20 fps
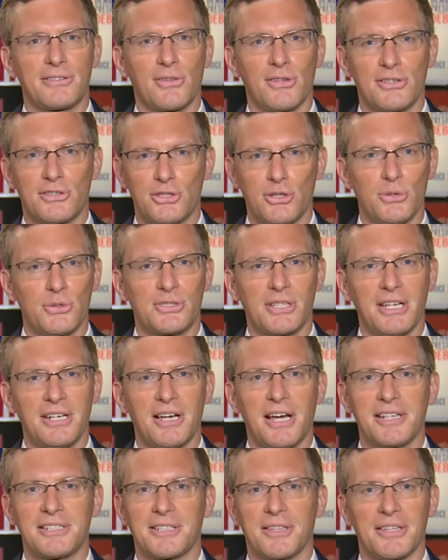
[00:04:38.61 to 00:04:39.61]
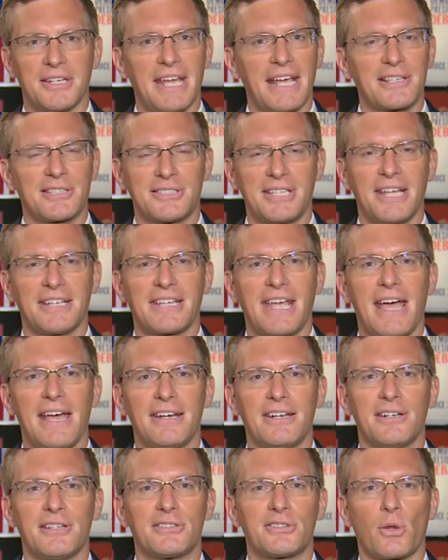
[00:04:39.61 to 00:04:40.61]
this Tuesday night and the next 10
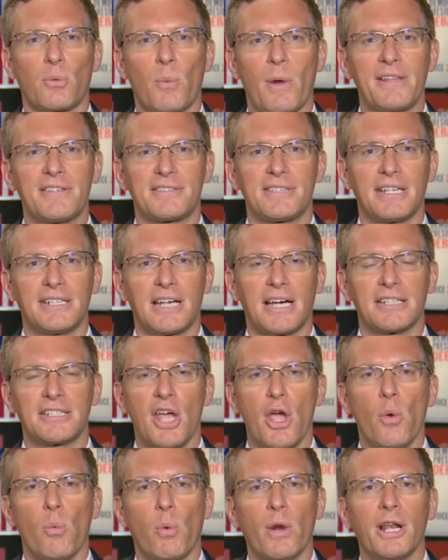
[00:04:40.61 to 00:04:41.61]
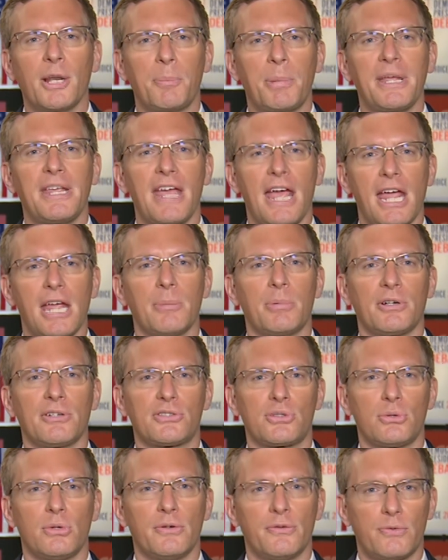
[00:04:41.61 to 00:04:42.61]
candidates on Wednesday night will be able
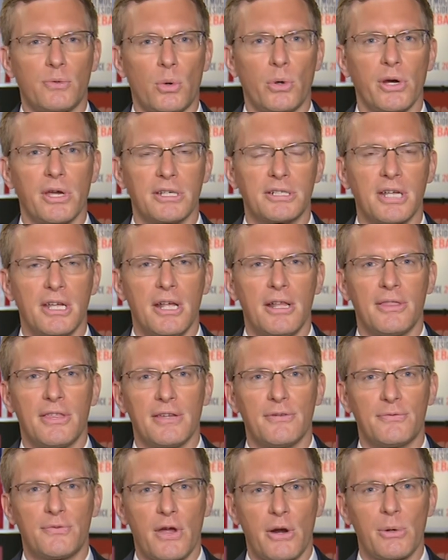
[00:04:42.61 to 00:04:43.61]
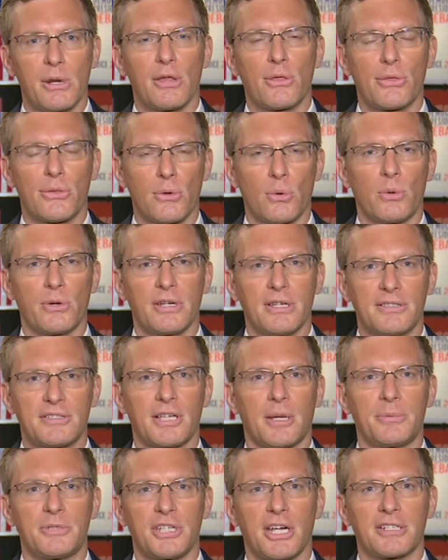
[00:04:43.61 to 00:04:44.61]
to avoid the very thorny
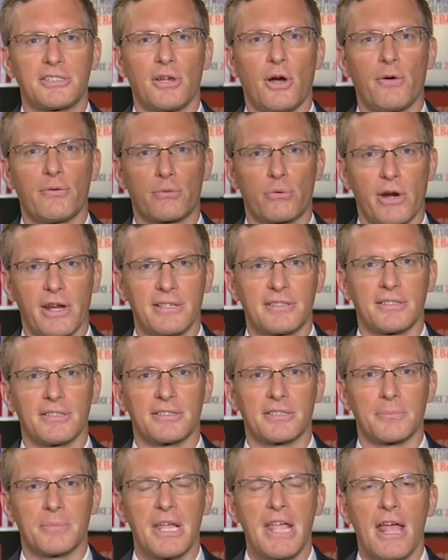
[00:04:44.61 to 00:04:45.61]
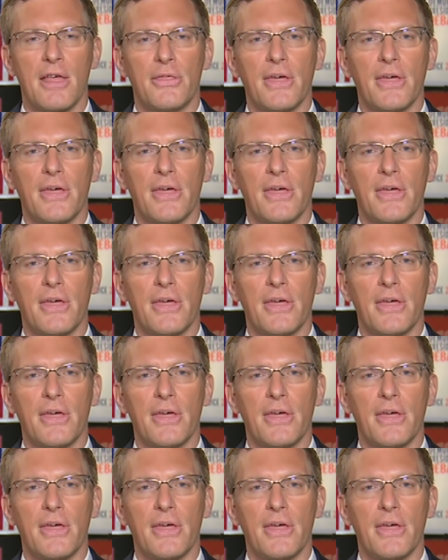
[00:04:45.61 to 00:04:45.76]
subject of racism.